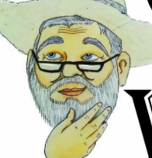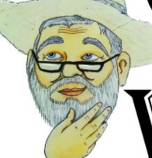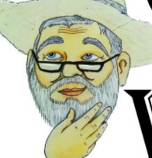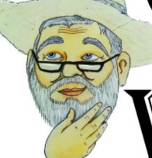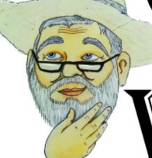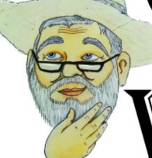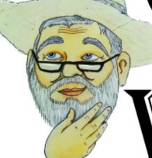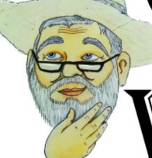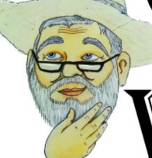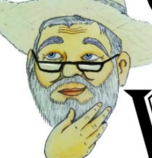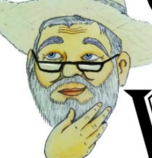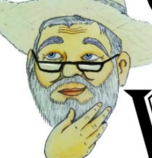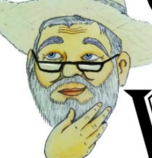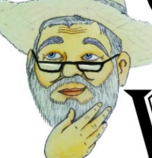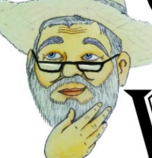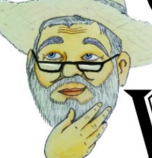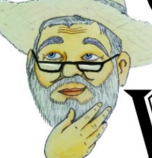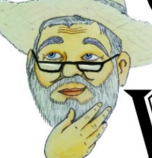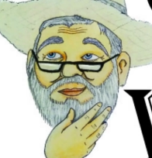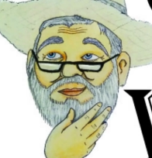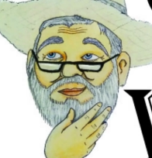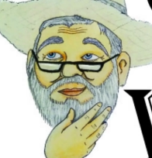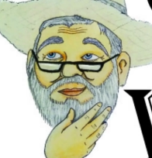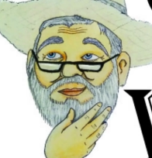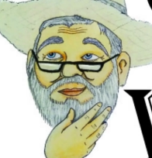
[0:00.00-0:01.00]

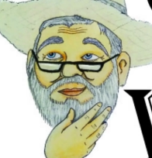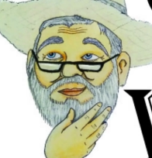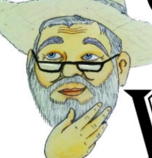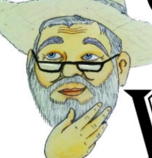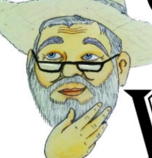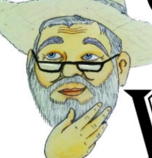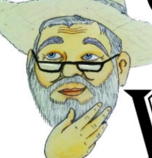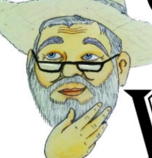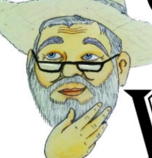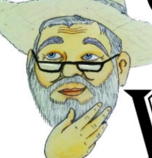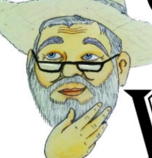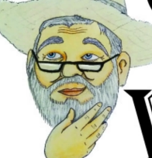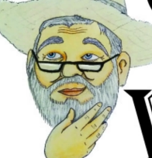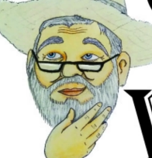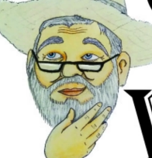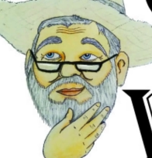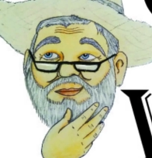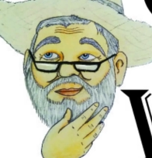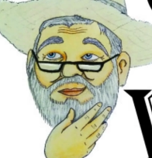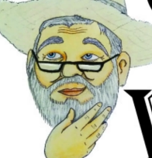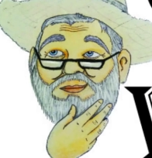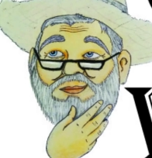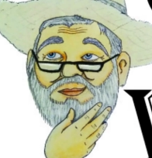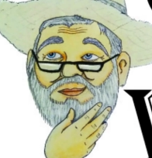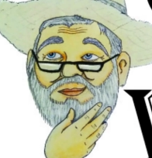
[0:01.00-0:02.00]

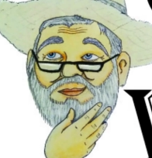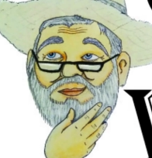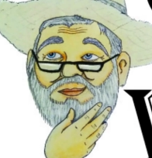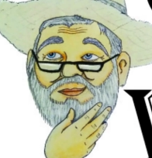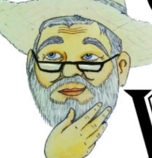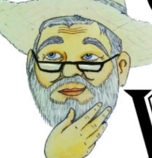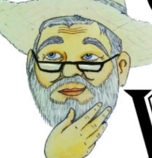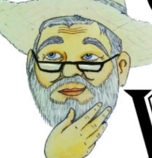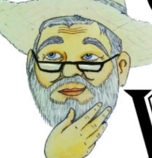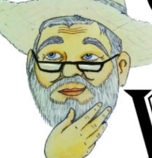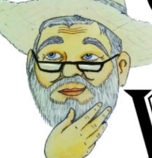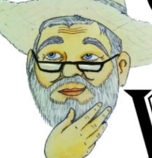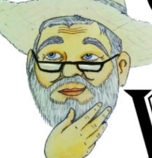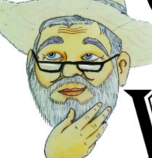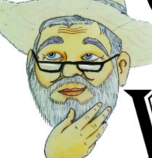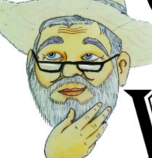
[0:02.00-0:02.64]
No one is speaking in this clip.